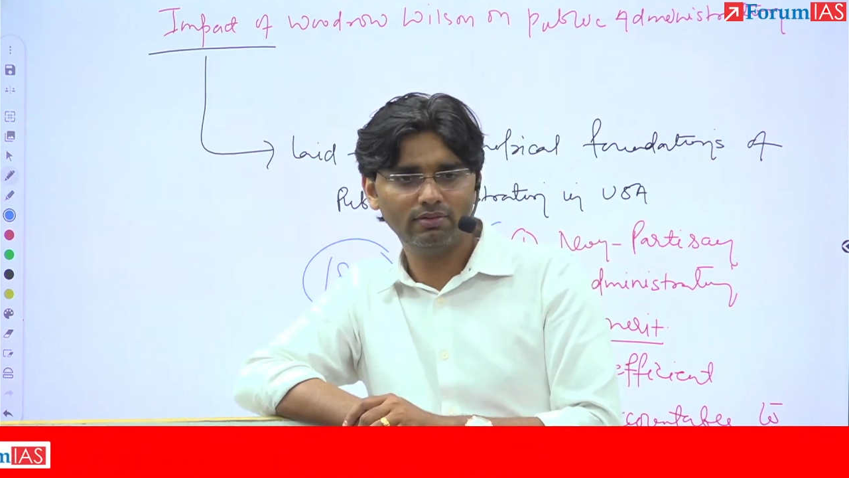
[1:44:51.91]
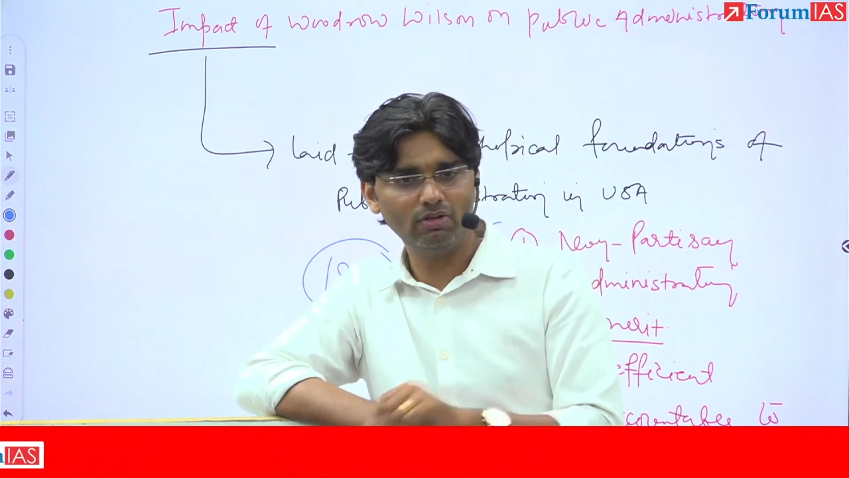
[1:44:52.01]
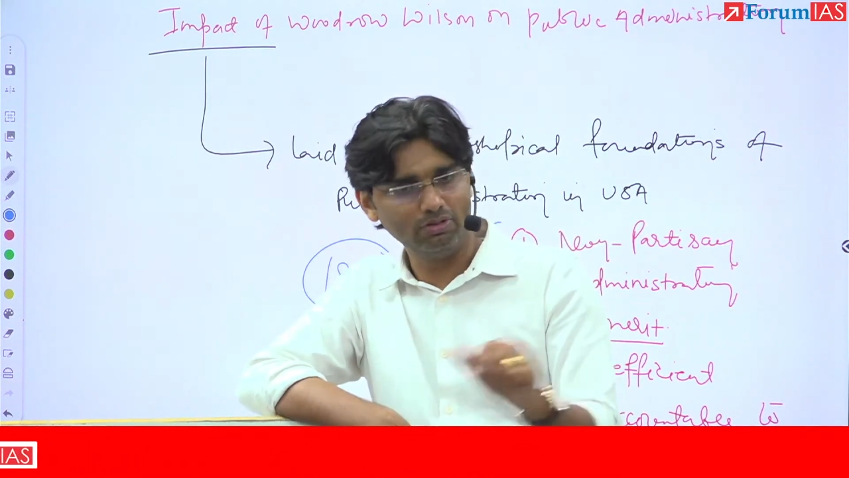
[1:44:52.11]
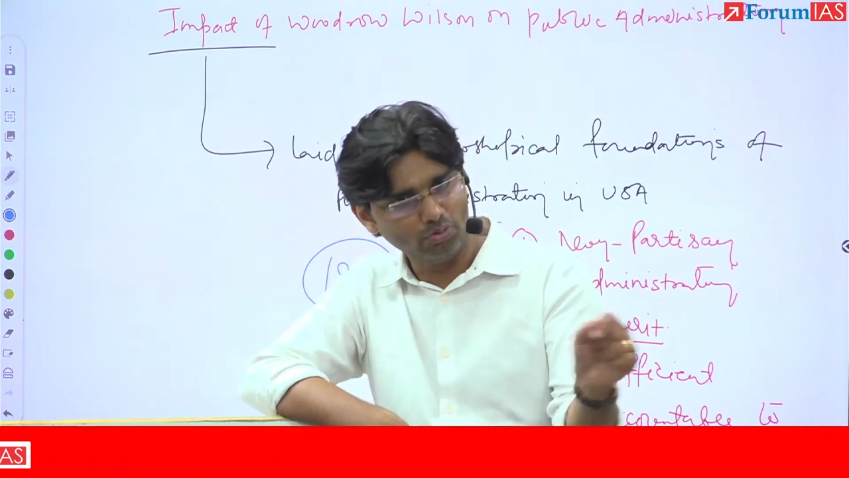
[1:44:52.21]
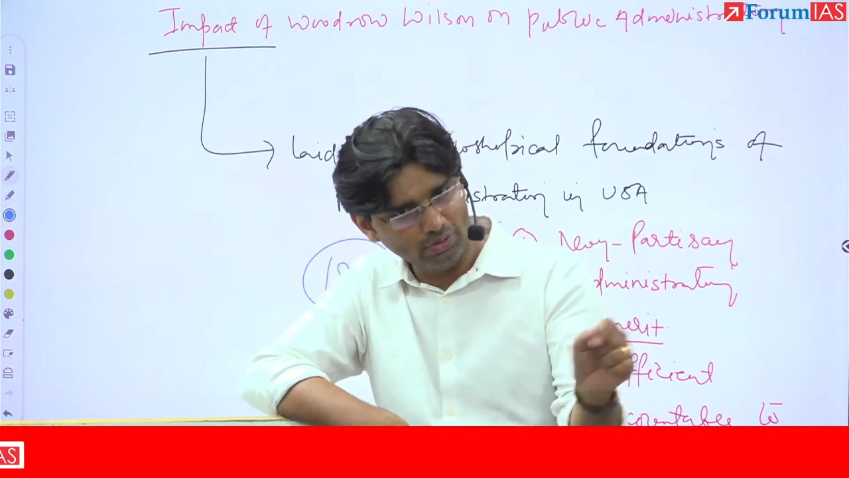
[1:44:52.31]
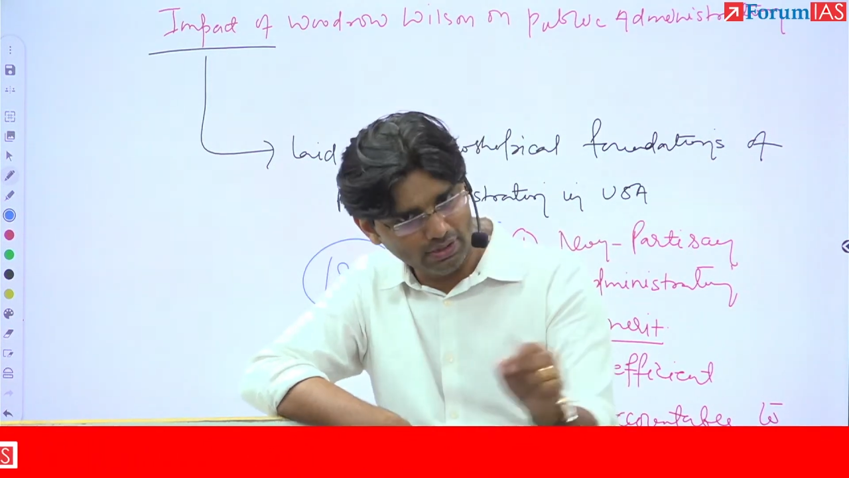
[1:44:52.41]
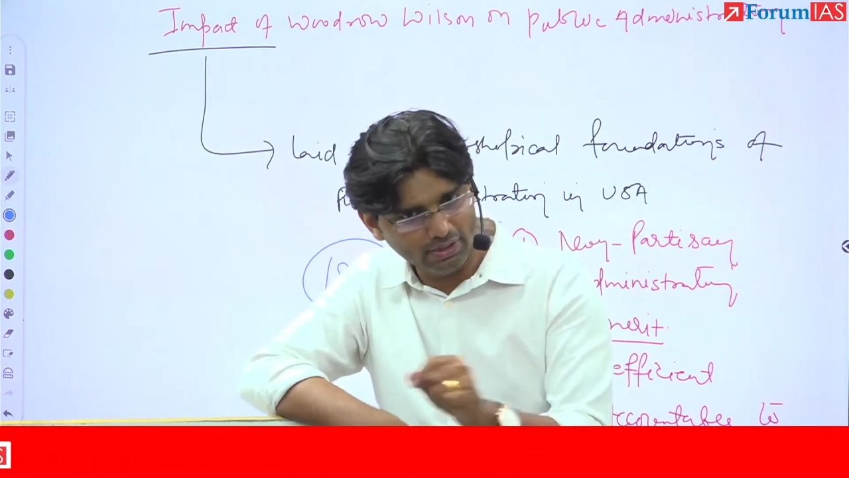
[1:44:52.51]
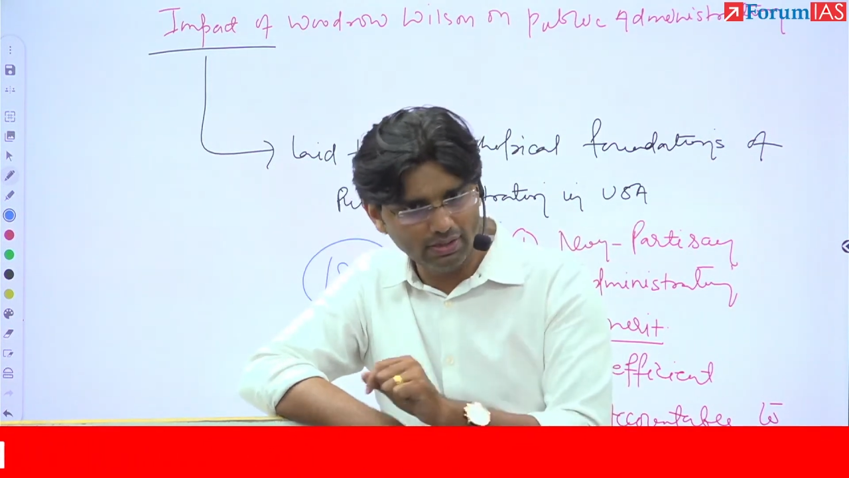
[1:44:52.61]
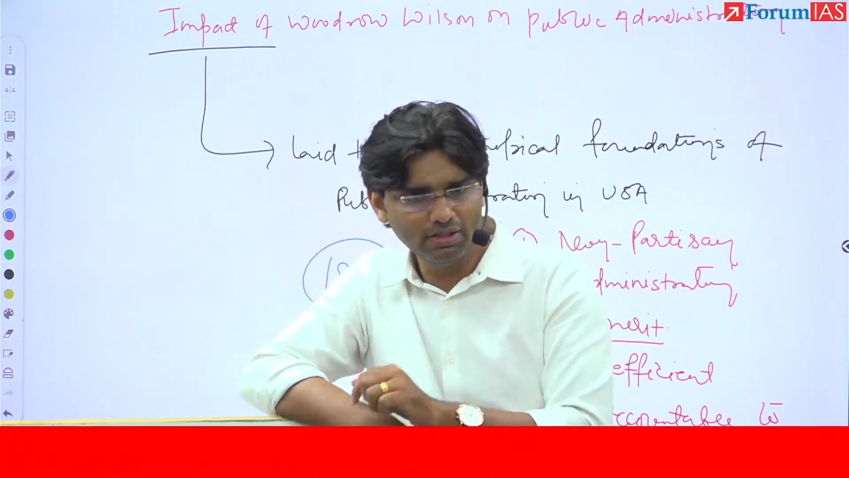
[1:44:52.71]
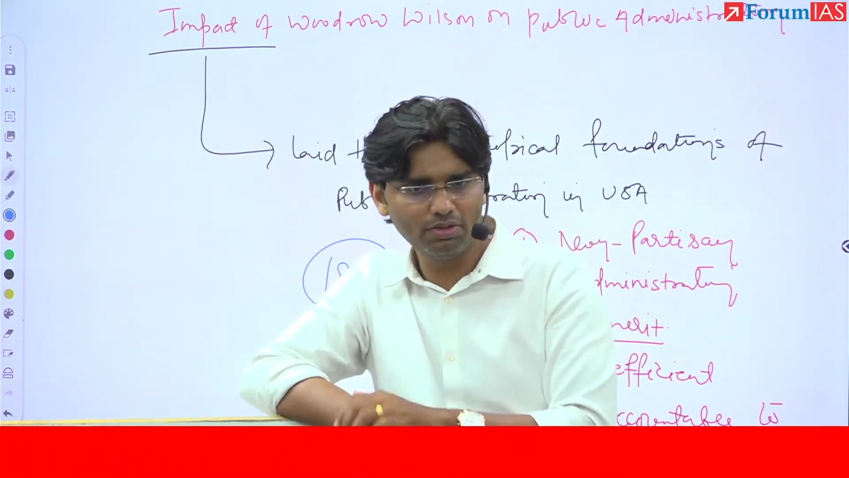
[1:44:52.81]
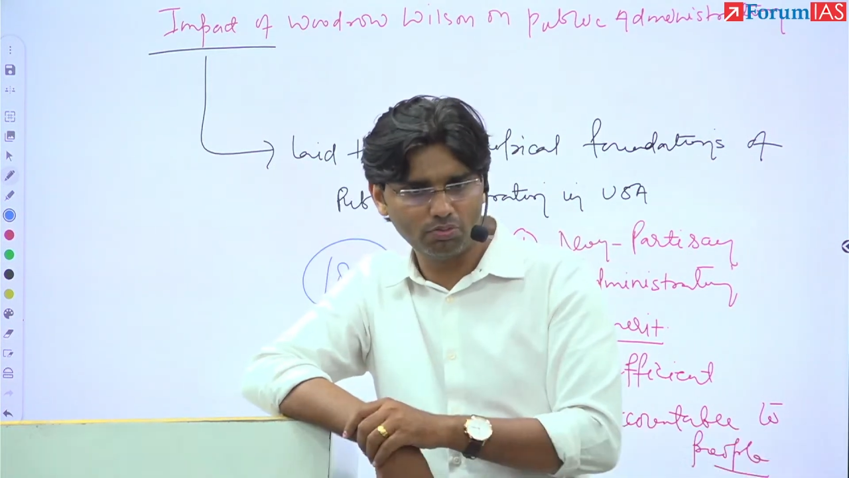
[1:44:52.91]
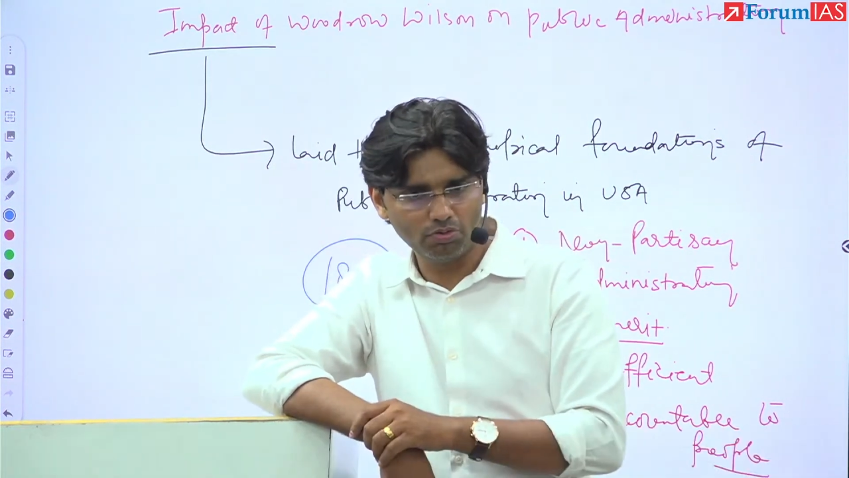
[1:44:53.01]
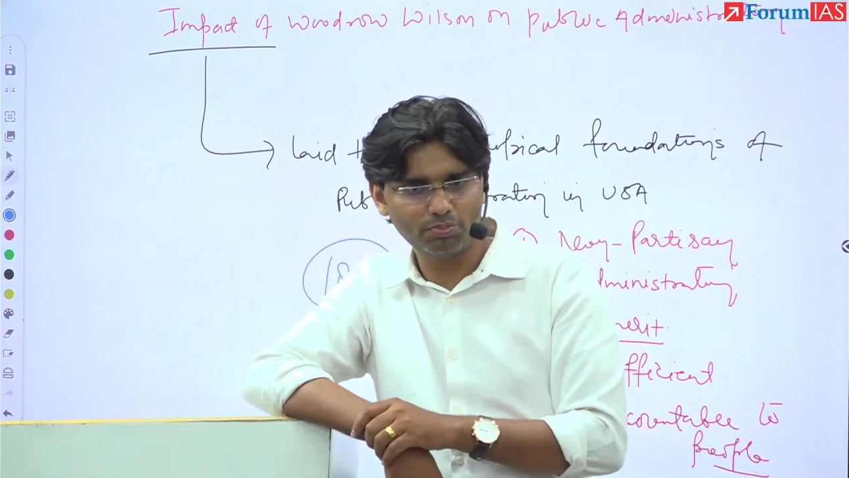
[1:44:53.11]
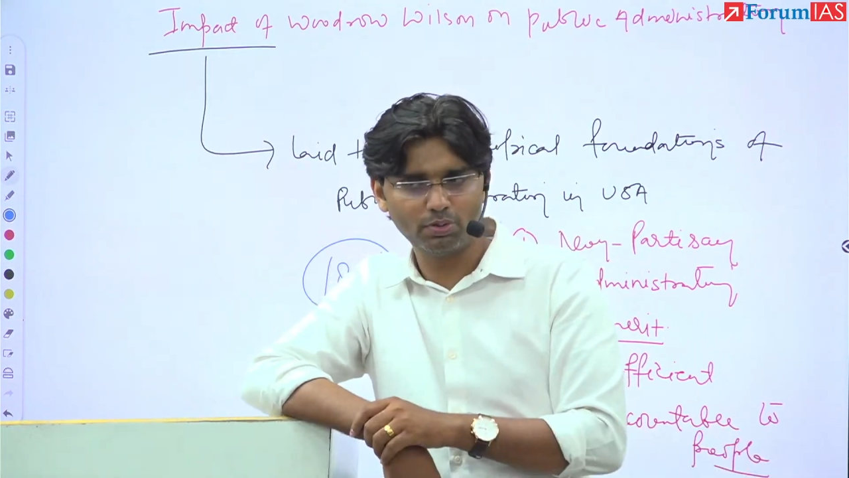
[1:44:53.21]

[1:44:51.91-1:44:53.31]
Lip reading: although he didn't wrote